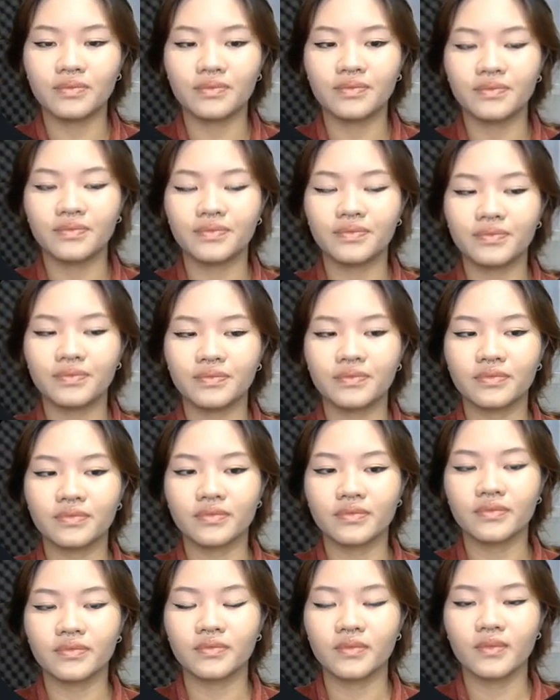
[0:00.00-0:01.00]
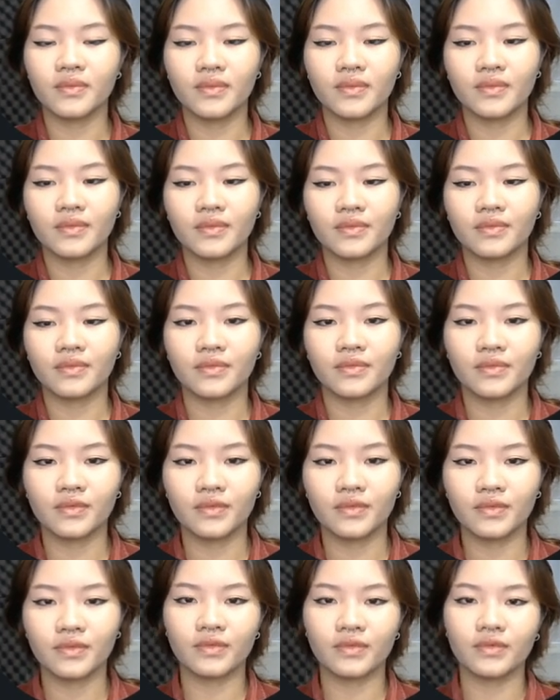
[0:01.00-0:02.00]

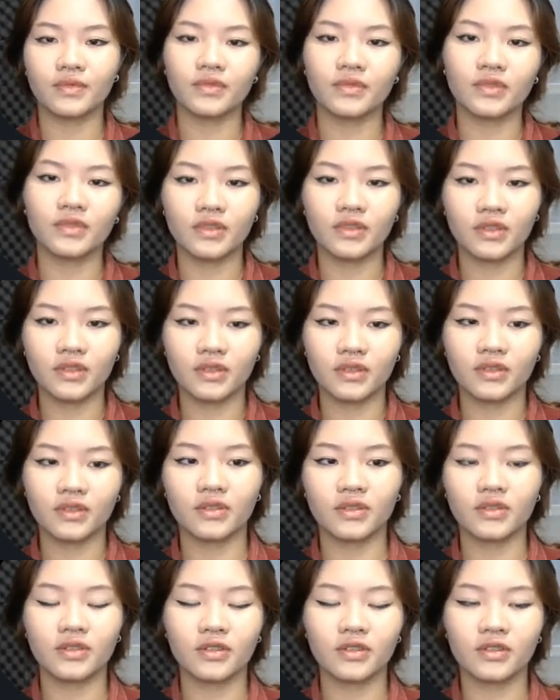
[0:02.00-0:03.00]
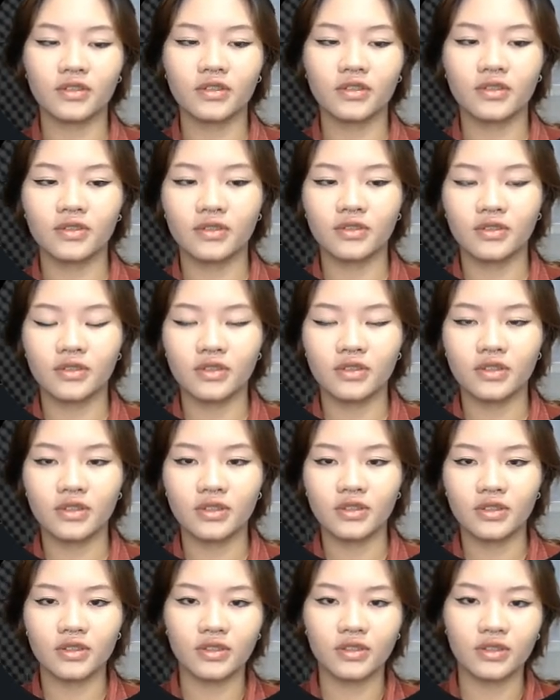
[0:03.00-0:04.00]

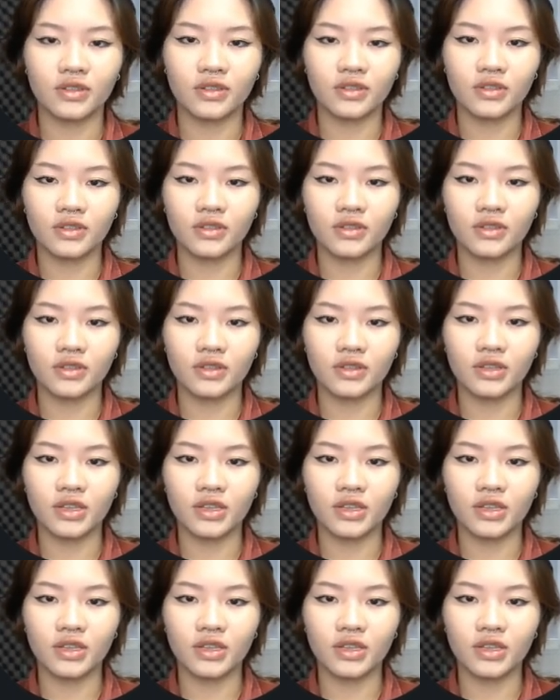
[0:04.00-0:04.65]
Nothing is said.